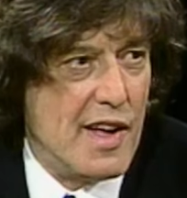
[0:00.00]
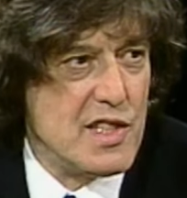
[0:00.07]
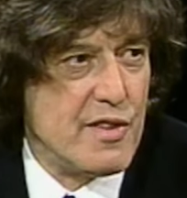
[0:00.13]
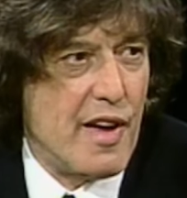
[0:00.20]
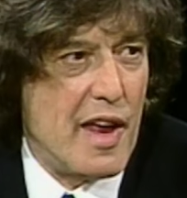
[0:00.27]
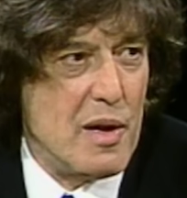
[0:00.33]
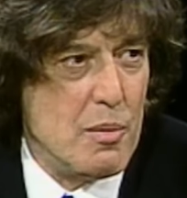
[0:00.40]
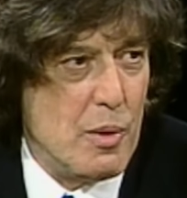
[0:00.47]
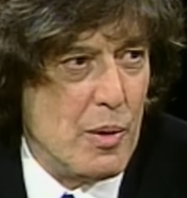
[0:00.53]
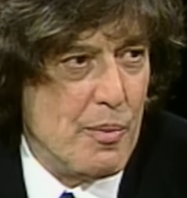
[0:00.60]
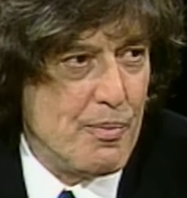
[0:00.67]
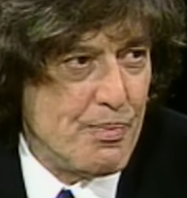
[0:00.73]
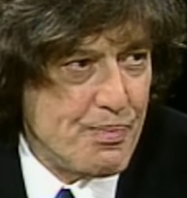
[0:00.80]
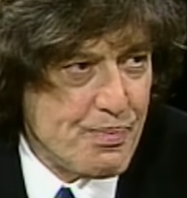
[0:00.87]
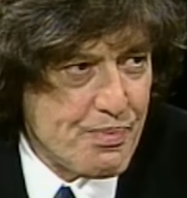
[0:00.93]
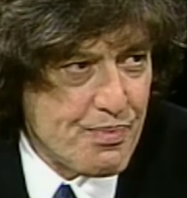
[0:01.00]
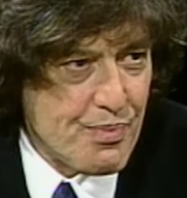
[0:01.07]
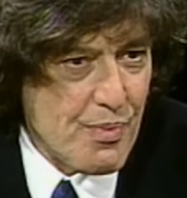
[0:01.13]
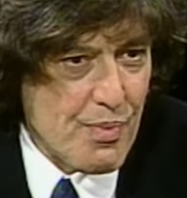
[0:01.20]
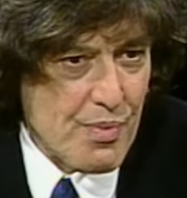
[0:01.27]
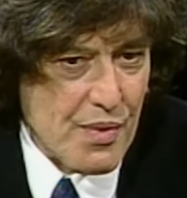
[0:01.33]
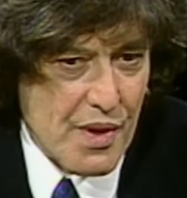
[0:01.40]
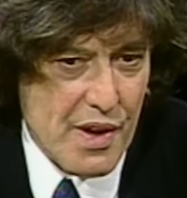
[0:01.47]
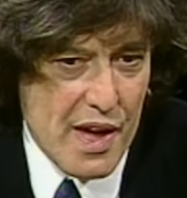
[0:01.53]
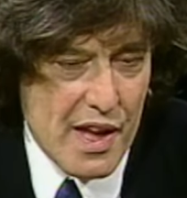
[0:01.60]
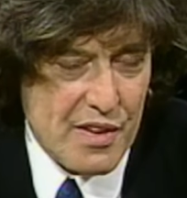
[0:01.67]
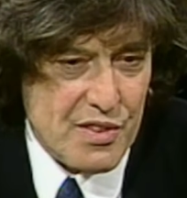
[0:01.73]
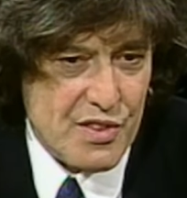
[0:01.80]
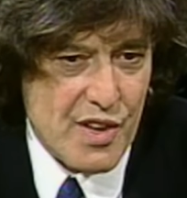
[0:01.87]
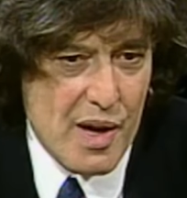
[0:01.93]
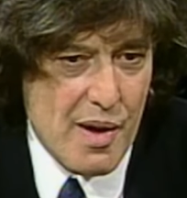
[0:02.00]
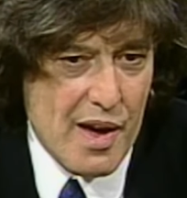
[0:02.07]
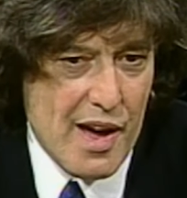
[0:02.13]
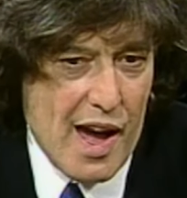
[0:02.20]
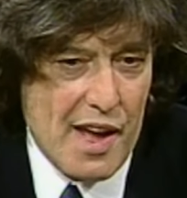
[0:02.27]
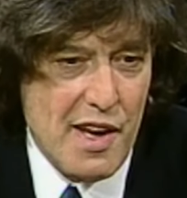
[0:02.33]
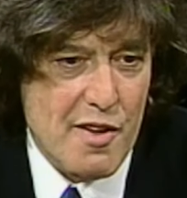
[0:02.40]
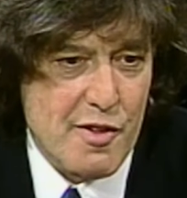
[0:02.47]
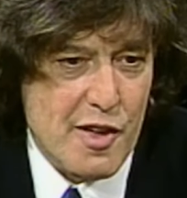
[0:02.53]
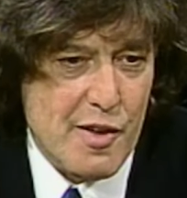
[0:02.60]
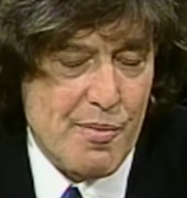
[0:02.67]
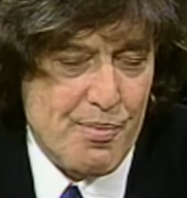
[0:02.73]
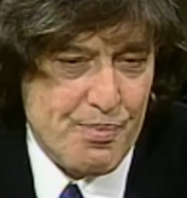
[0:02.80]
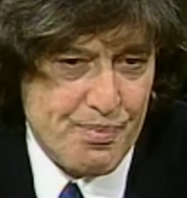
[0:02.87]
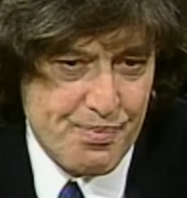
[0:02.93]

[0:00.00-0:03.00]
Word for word: kinds of animal, and uh, I never,